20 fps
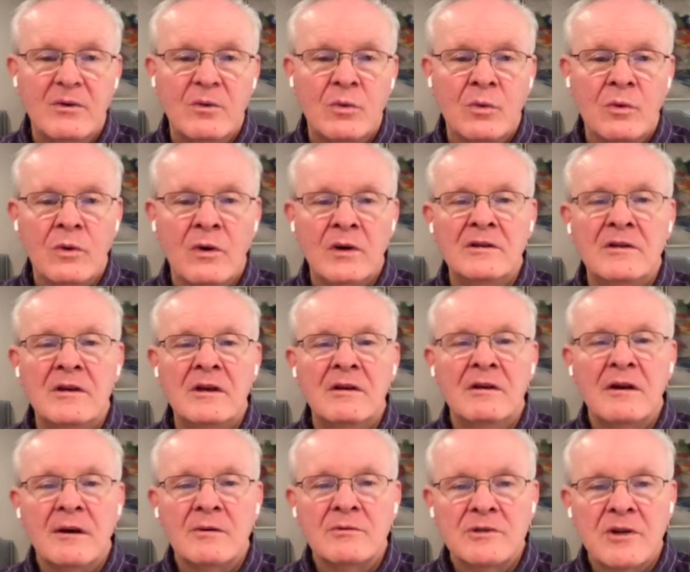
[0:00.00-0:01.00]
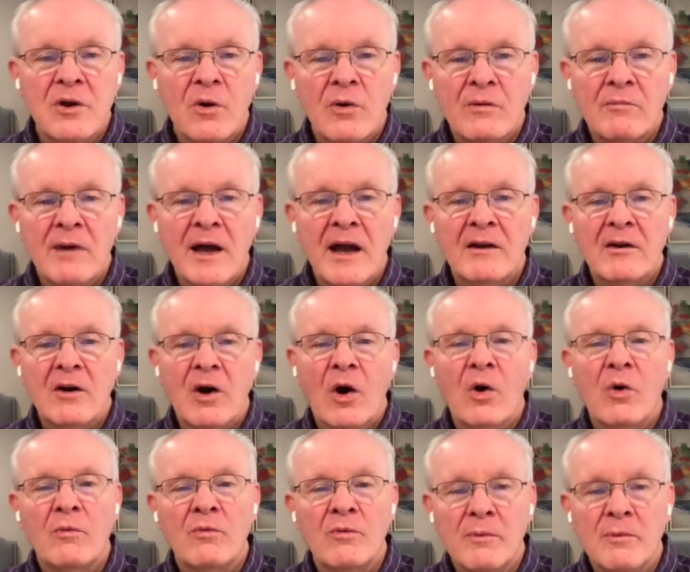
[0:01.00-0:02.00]
One year I was going back
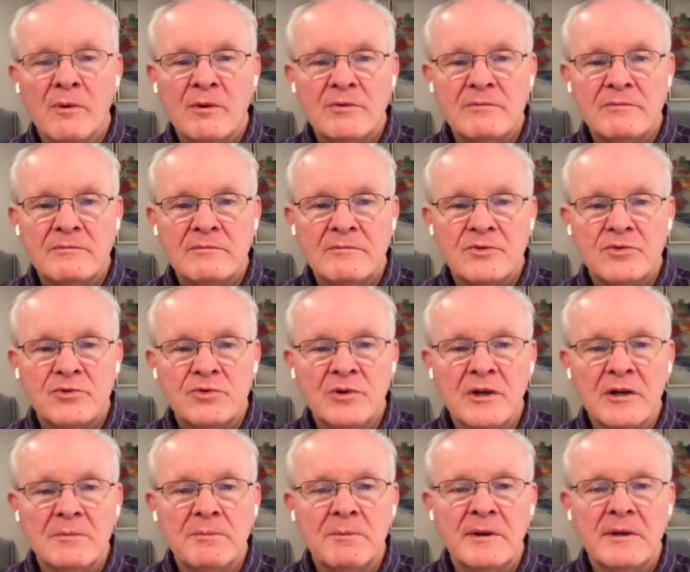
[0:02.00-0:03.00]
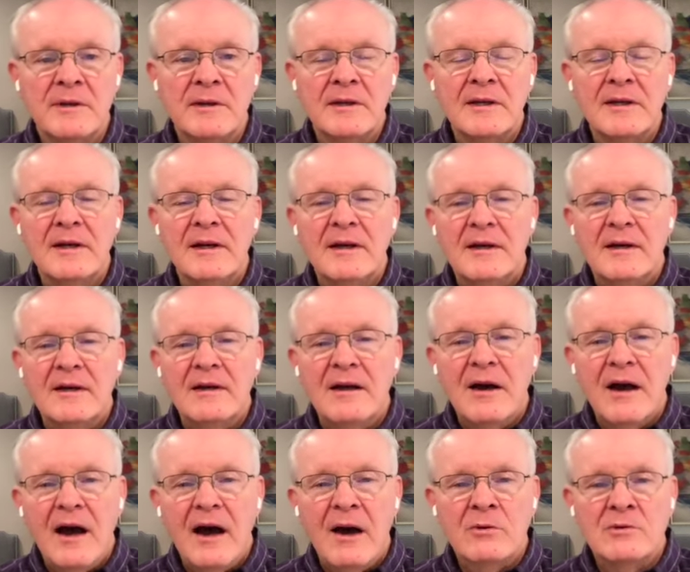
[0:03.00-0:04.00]
home from a trip and
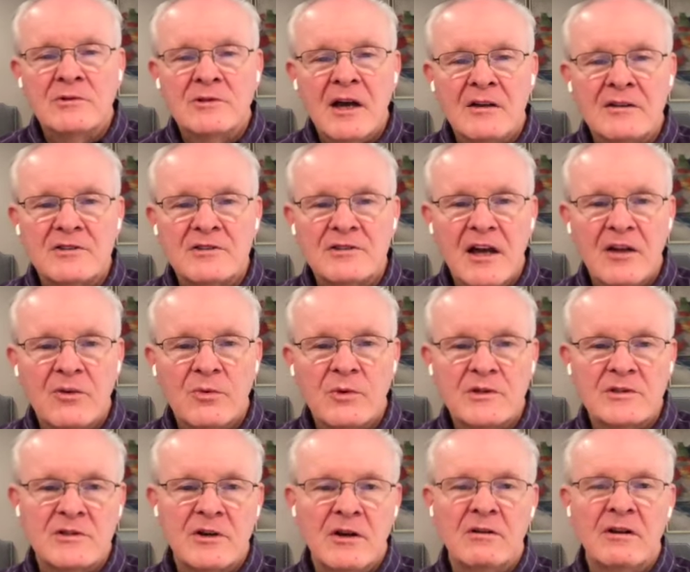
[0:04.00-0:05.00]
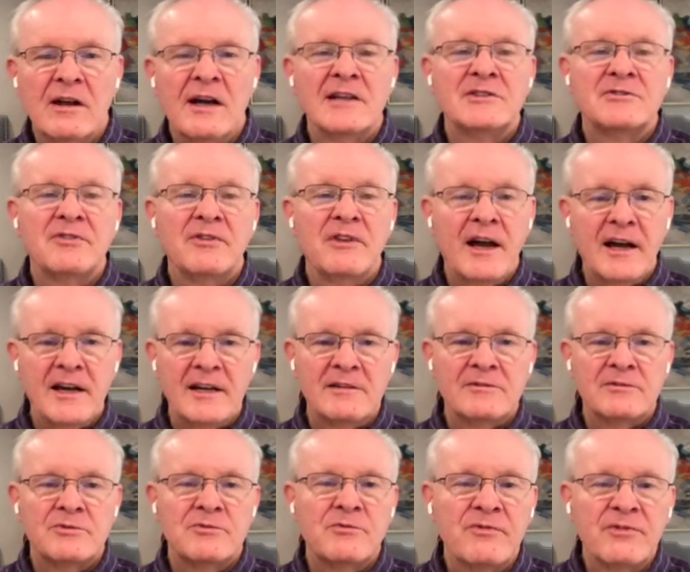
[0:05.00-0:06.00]
I was on a Southwest Airlines flight,
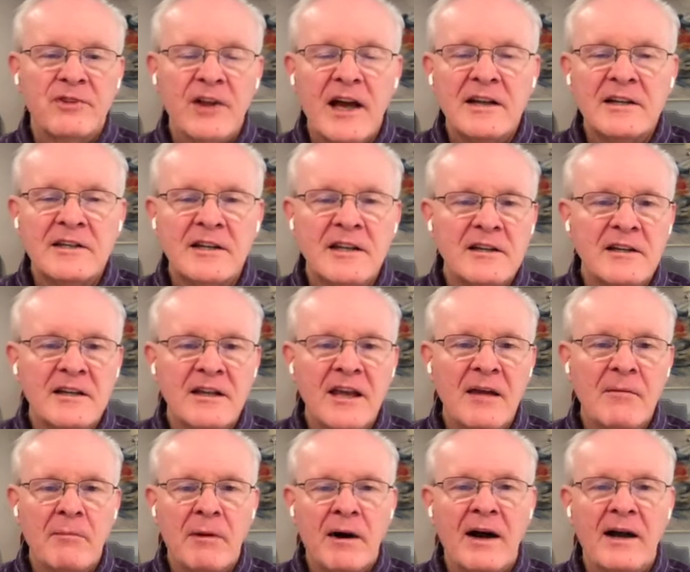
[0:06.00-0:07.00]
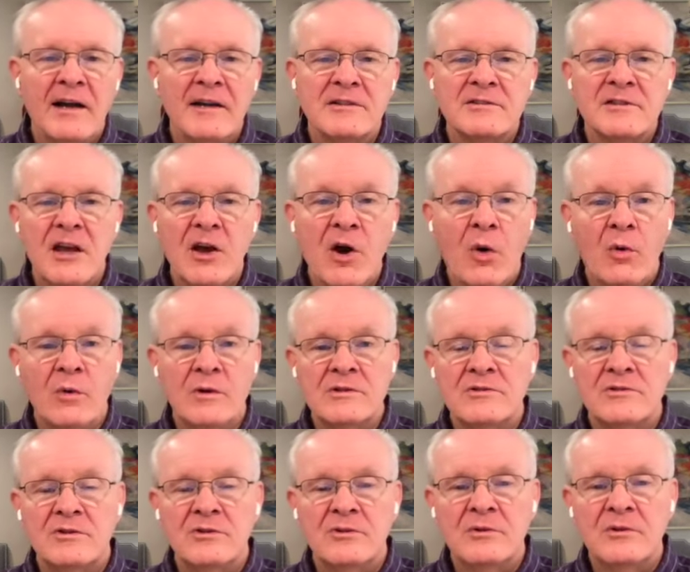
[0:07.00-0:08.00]
and the flight attendant came by, as they always
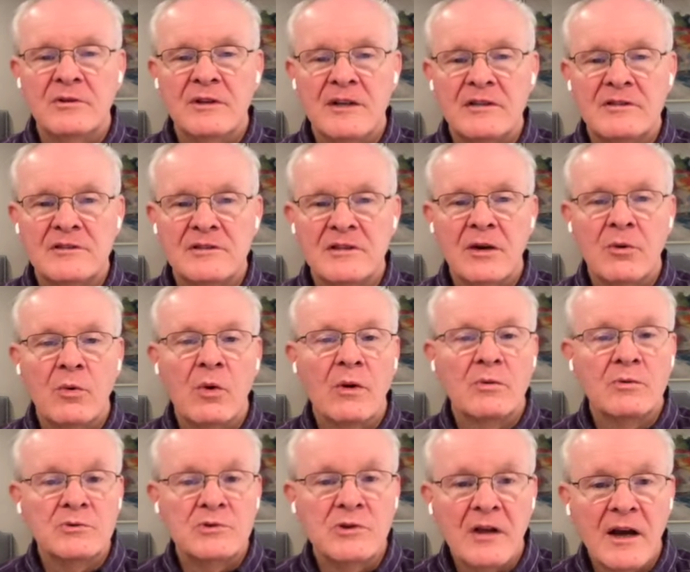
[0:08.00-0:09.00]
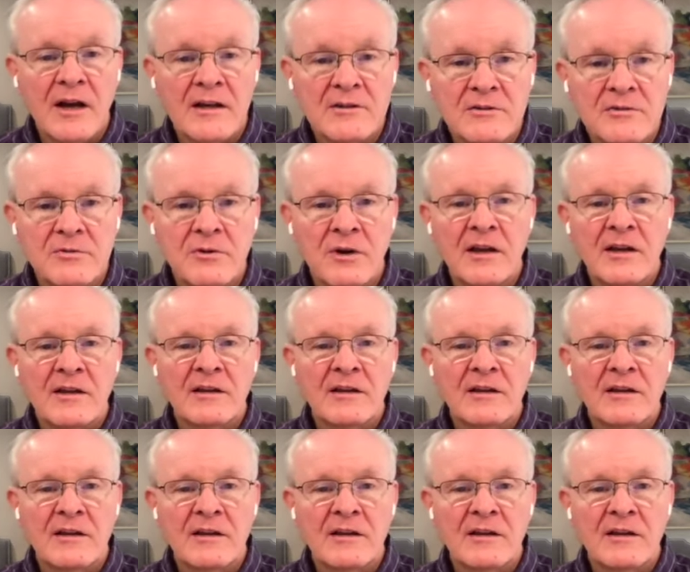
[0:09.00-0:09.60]
do, and they say, what would you like to drink?